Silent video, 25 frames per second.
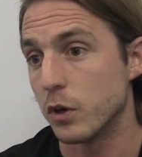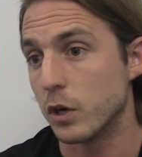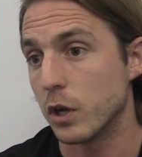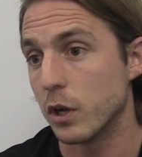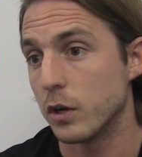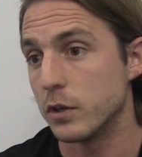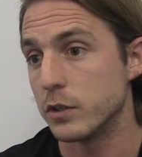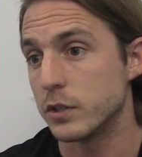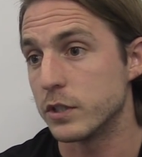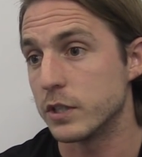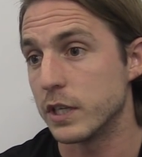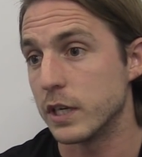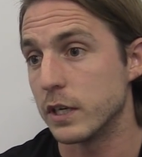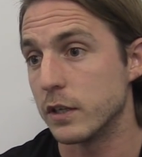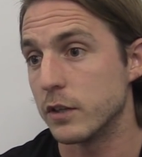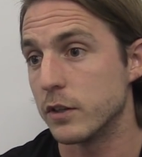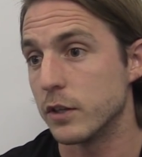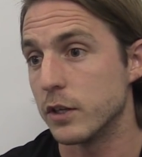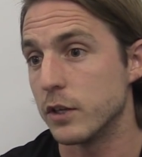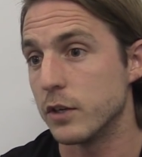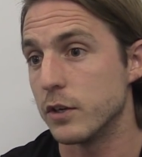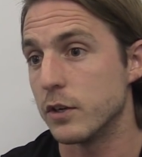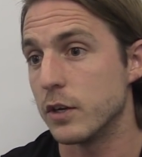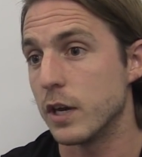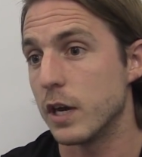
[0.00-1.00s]
I'd like to think
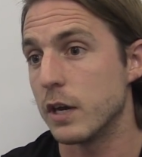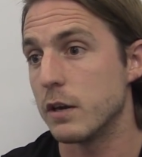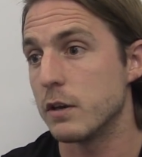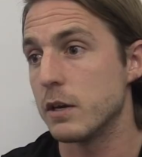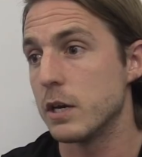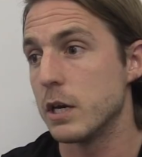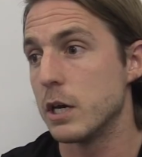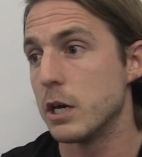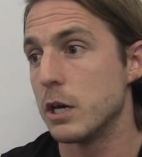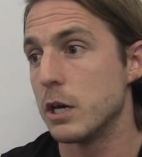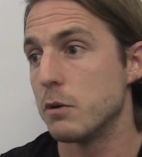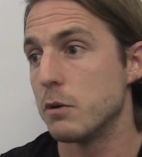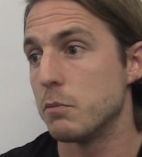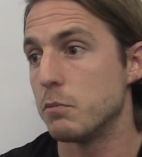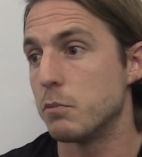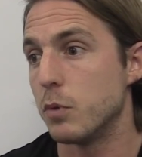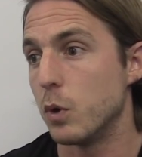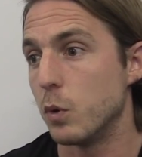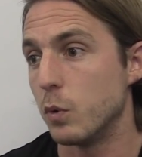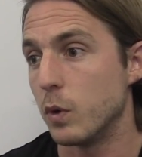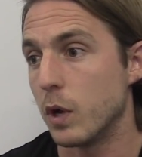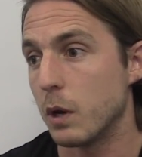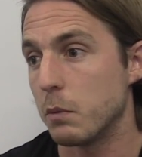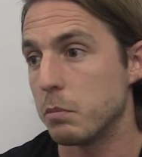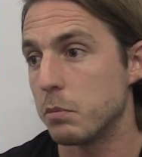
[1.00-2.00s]
that you get
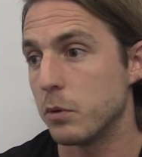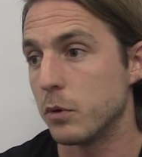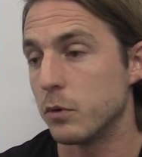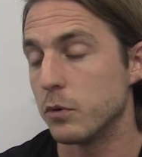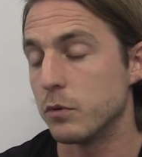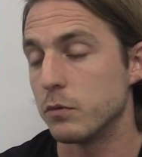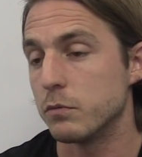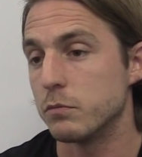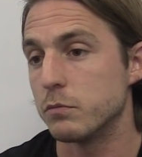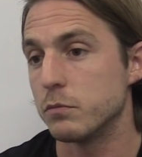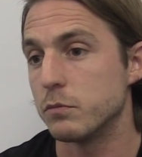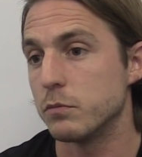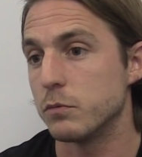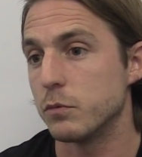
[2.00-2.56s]
pulled up on,